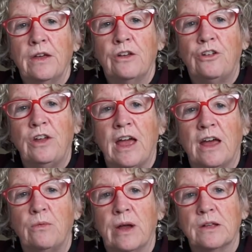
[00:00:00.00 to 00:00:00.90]
She
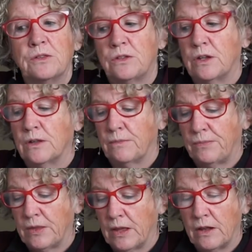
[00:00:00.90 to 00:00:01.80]
had rest.
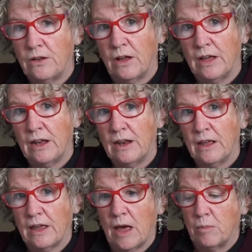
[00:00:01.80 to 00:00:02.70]
Duncan
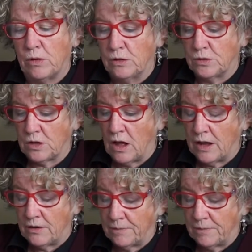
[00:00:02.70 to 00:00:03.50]
Campbell Scott.